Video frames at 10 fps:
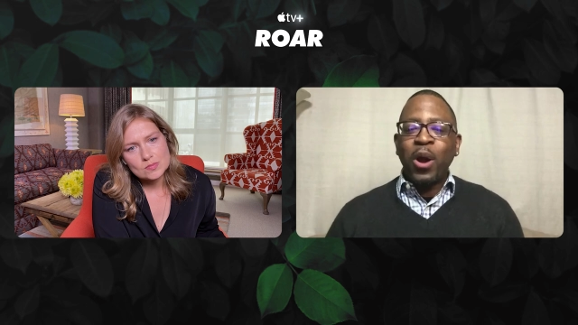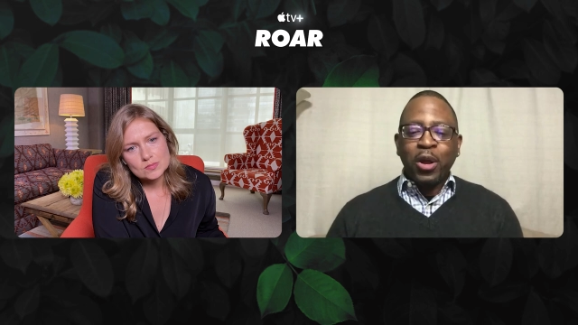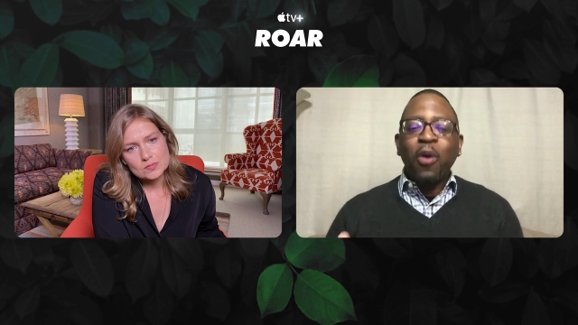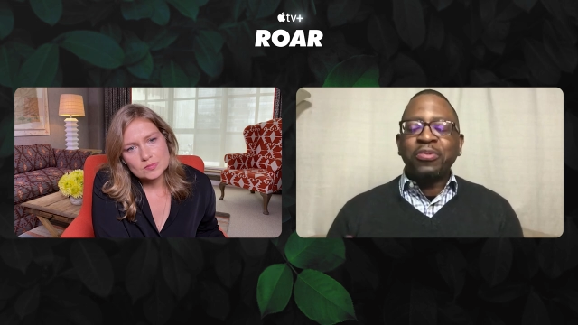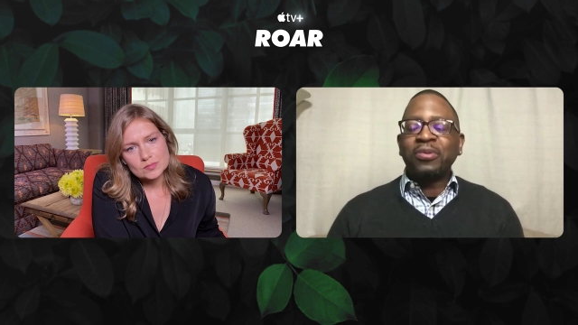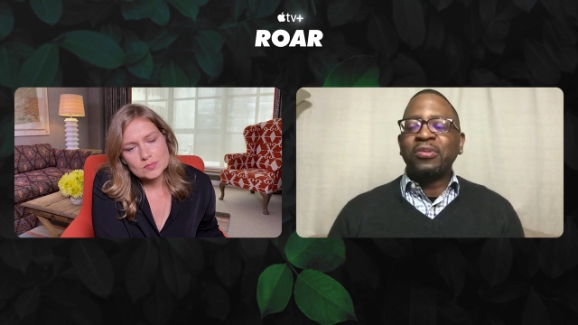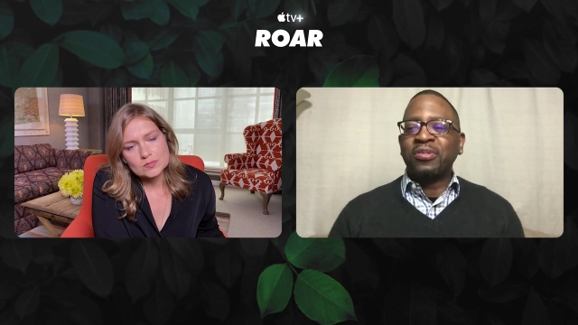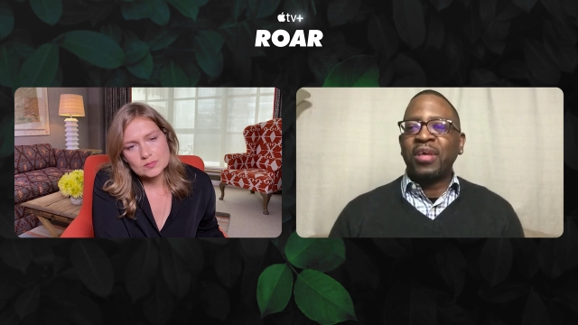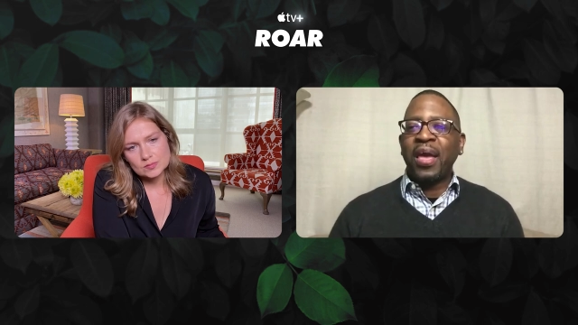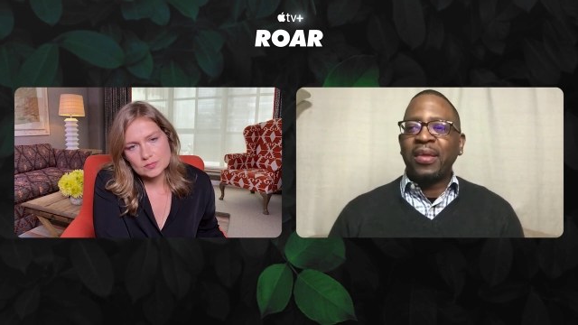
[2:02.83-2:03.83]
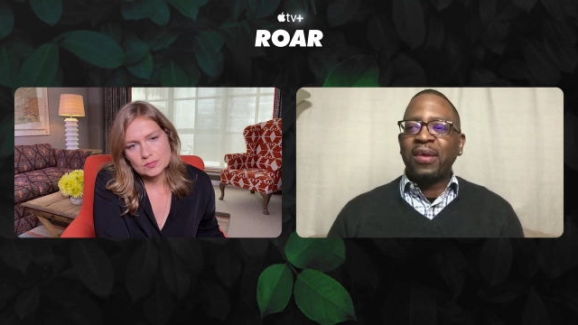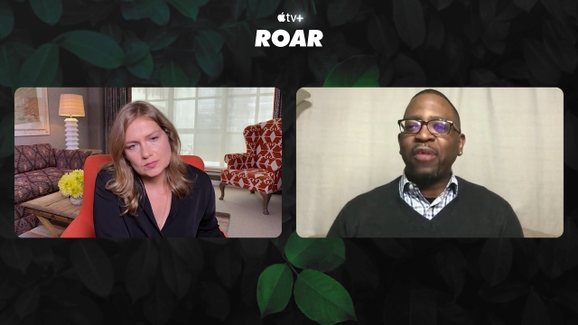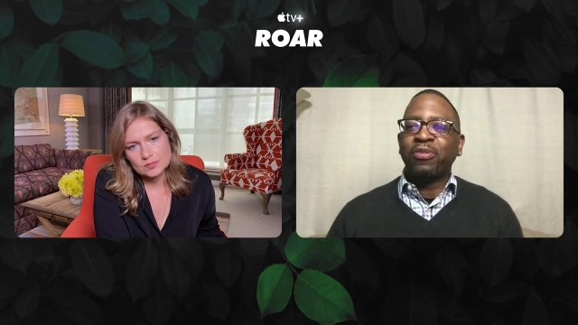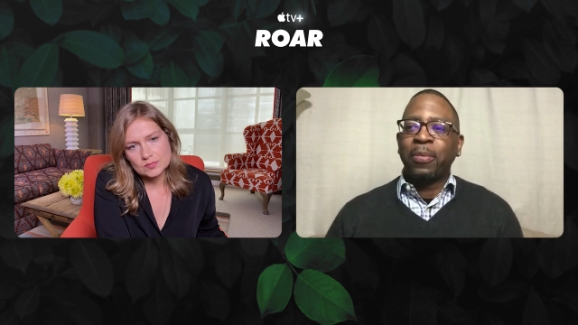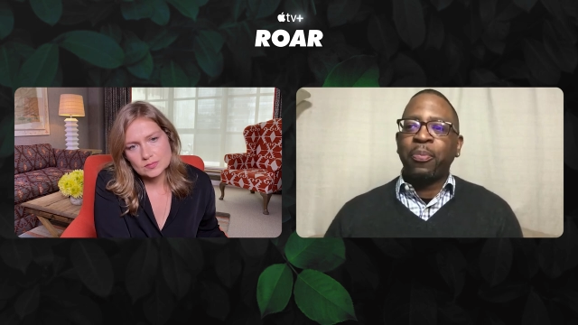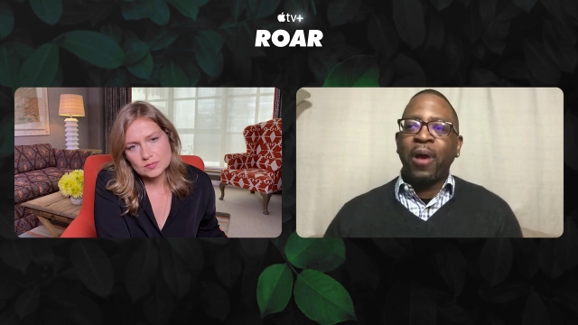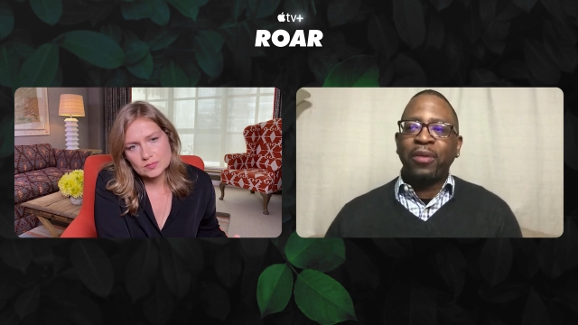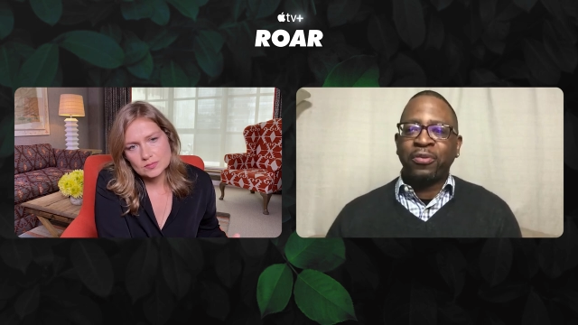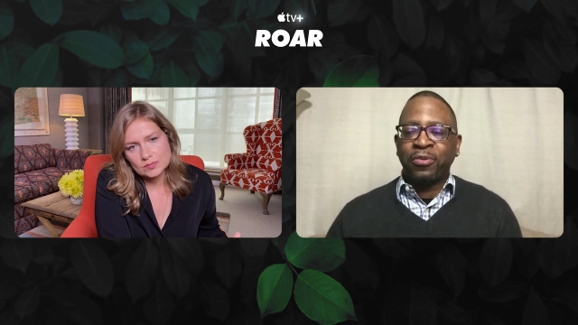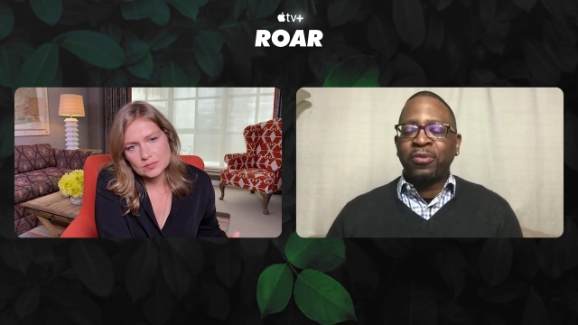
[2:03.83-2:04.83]
Speaker 1: What goes into saying yes to the
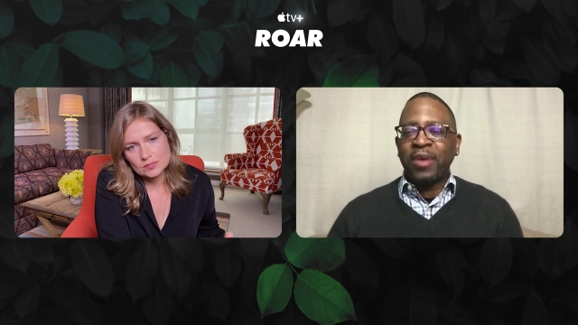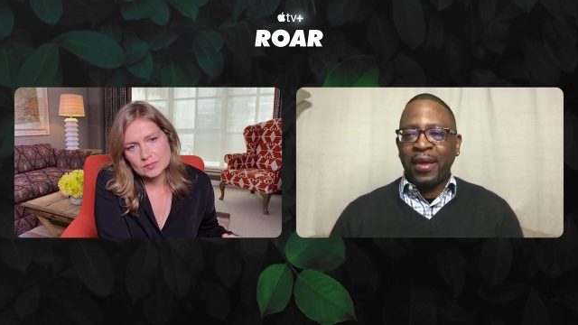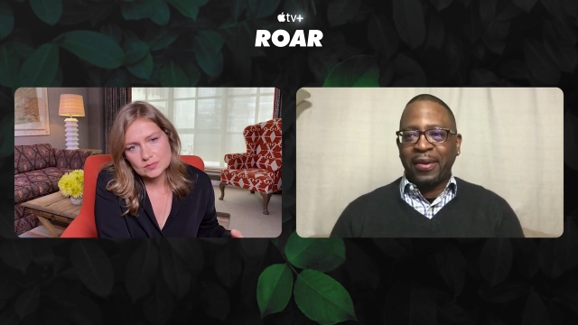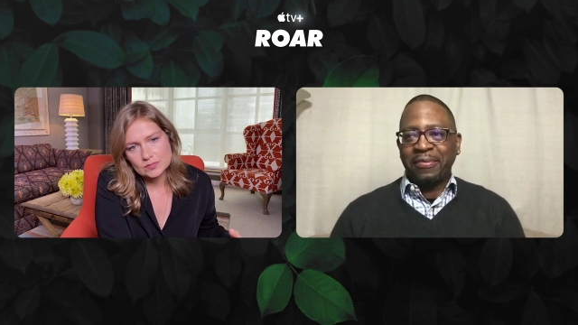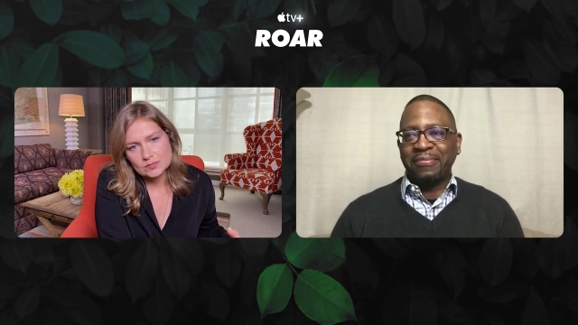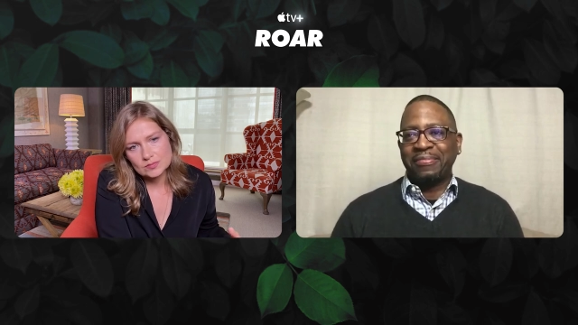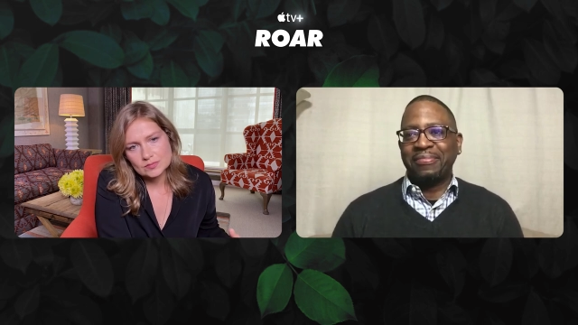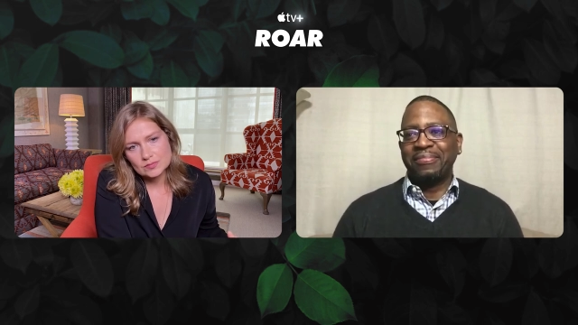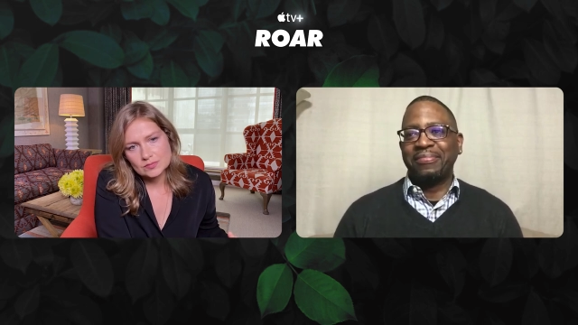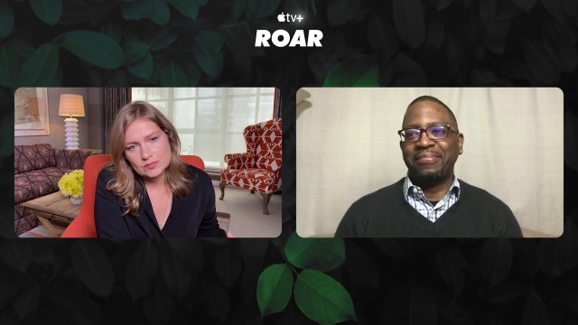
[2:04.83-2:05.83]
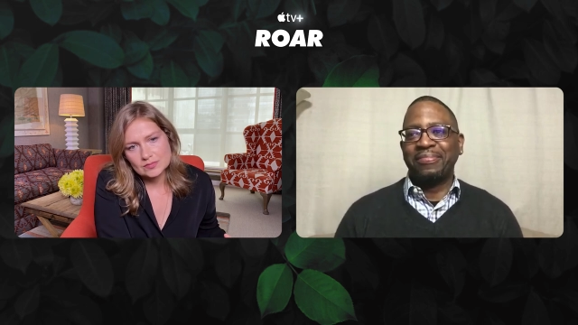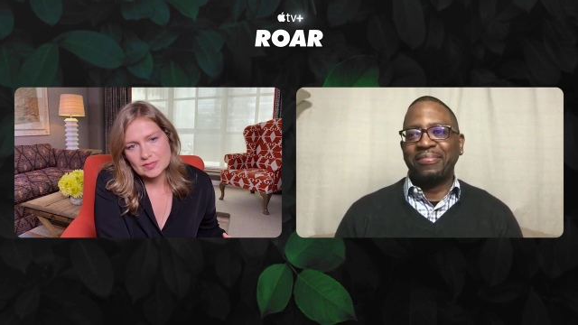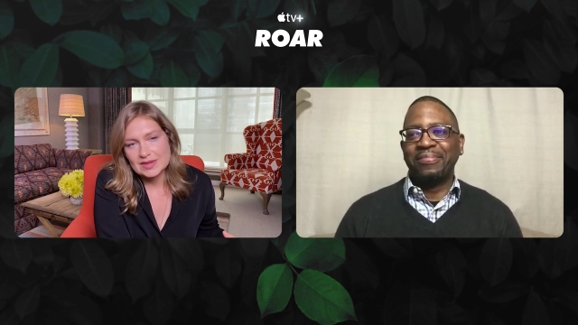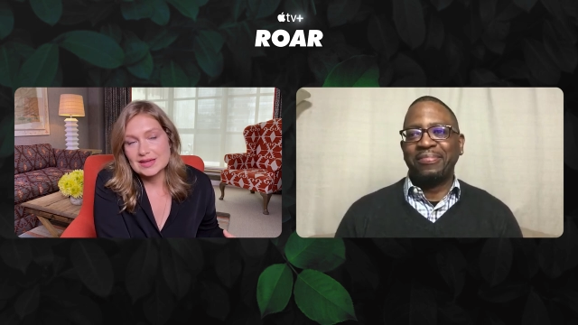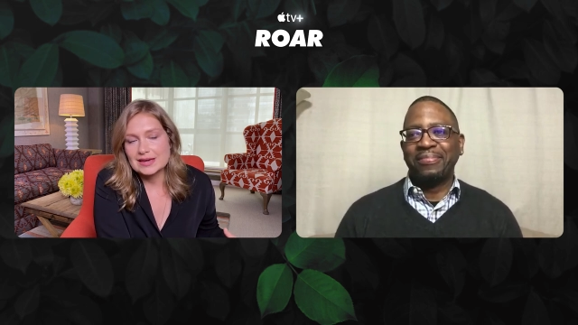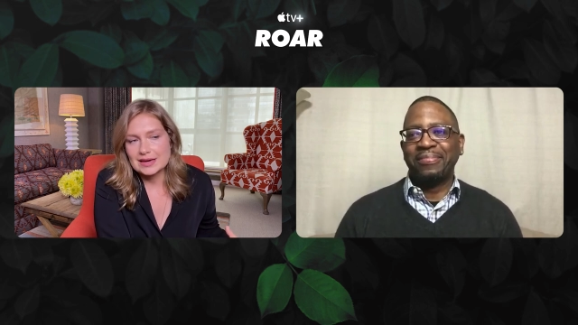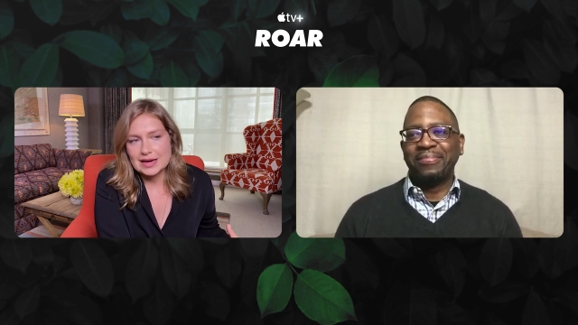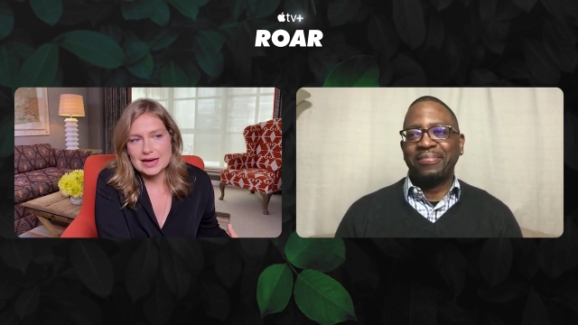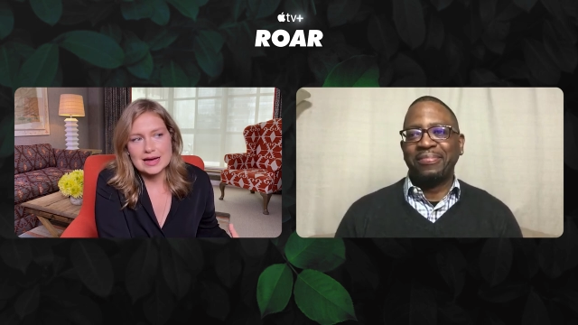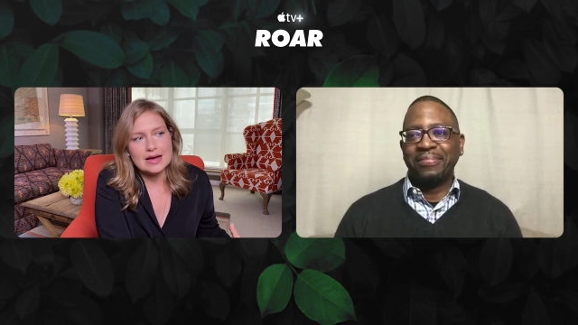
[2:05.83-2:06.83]
projects you take?
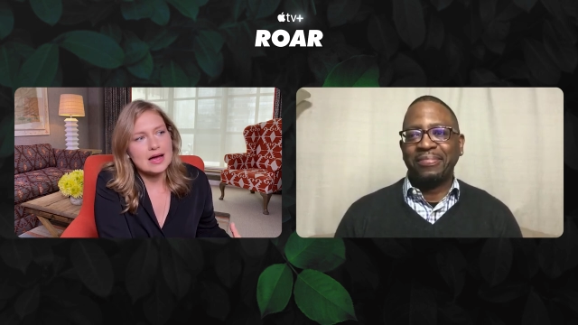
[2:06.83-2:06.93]
Speaker 2: Yeah.